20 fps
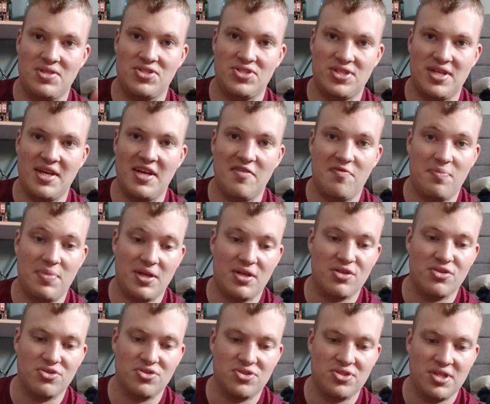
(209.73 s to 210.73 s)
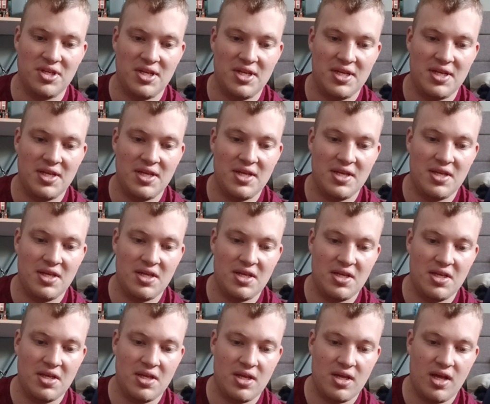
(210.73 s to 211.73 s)
safe, because
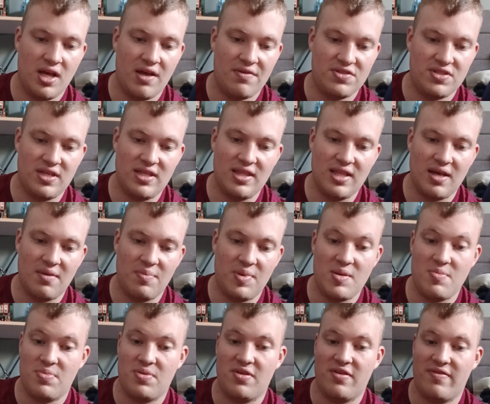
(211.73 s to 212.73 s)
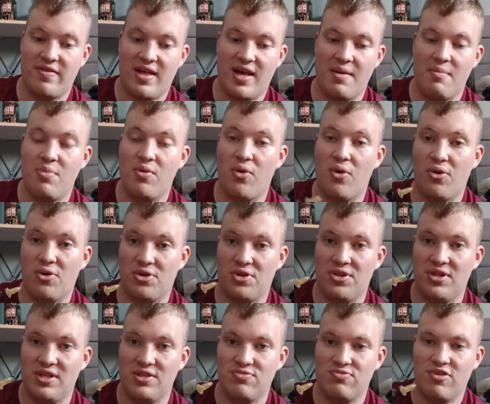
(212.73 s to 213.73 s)
I've seen that people have like broken
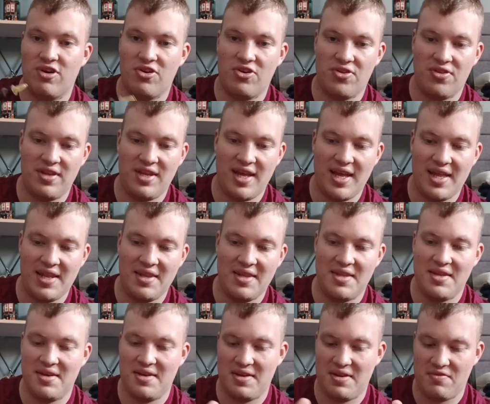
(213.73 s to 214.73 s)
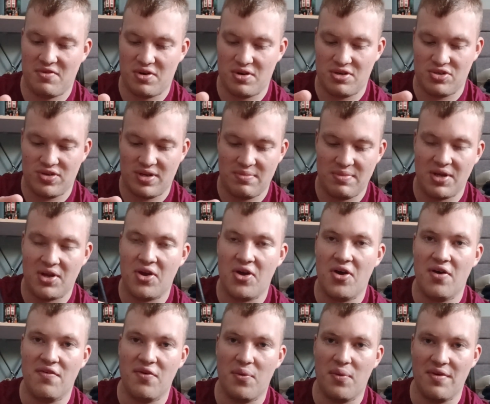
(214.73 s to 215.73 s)
this rod on the end, and you've got to try and be
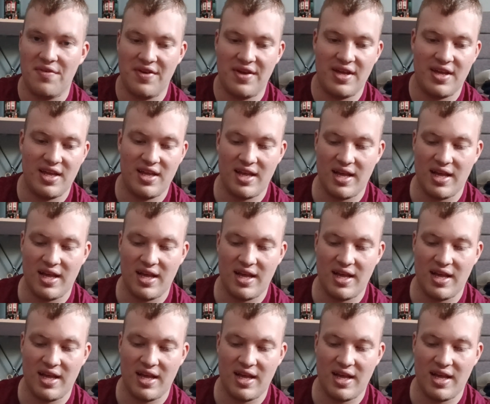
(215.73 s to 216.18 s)
careful with it.